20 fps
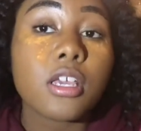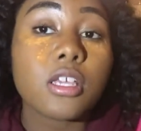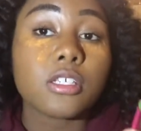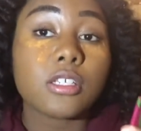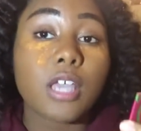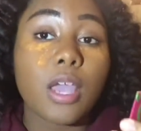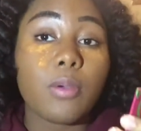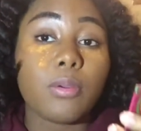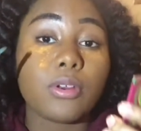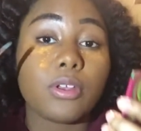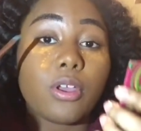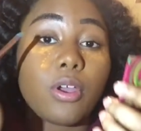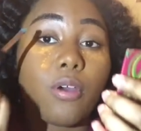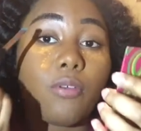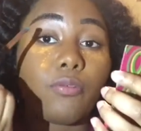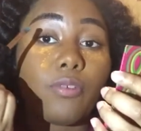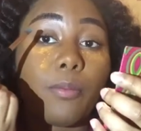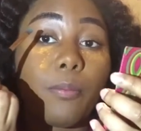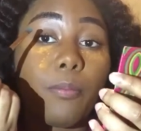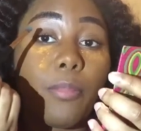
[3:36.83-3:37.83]
So I would
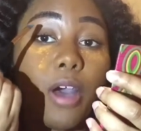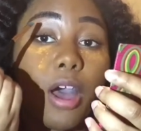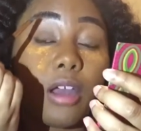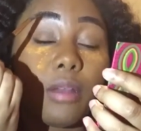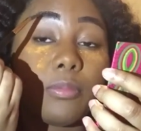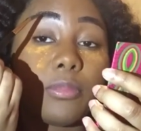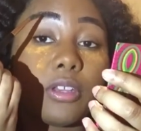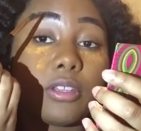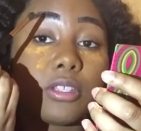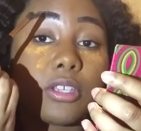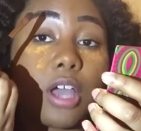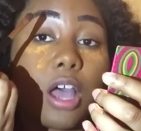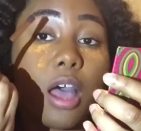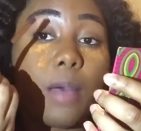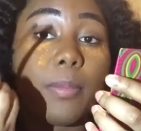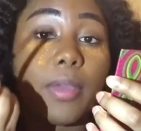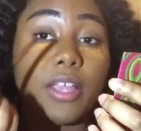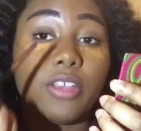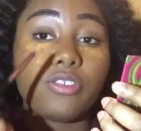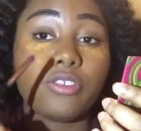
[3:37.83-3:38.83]
go from bottom to
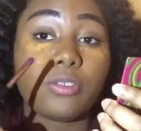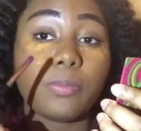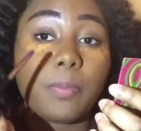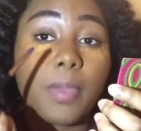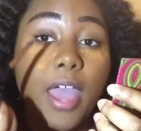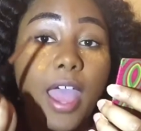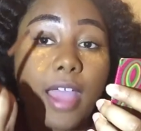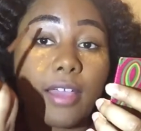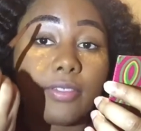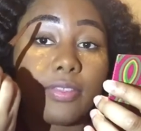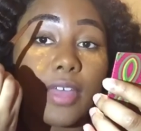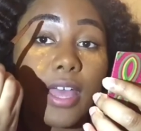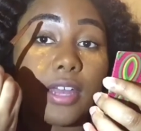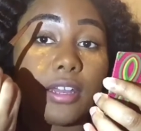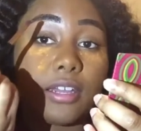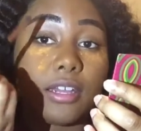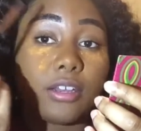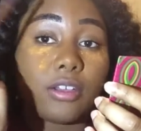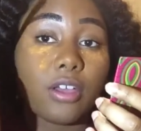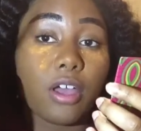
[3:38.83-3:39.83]
top and just pack
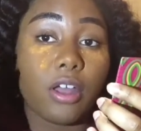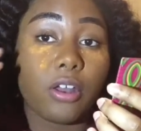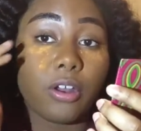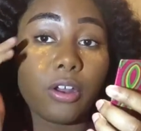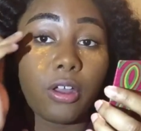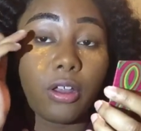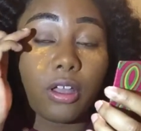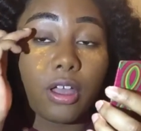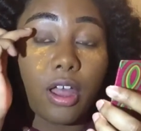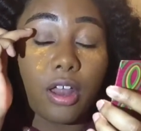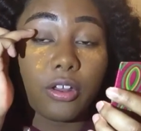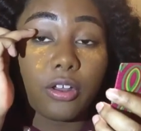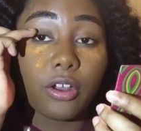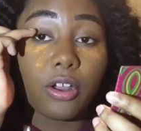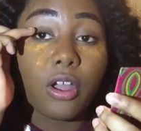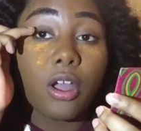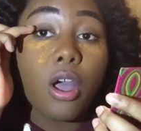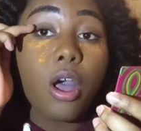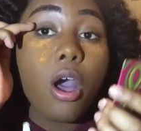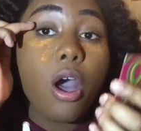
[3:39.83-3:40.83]
that lid
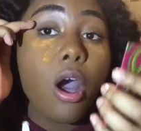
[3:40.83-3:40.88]
color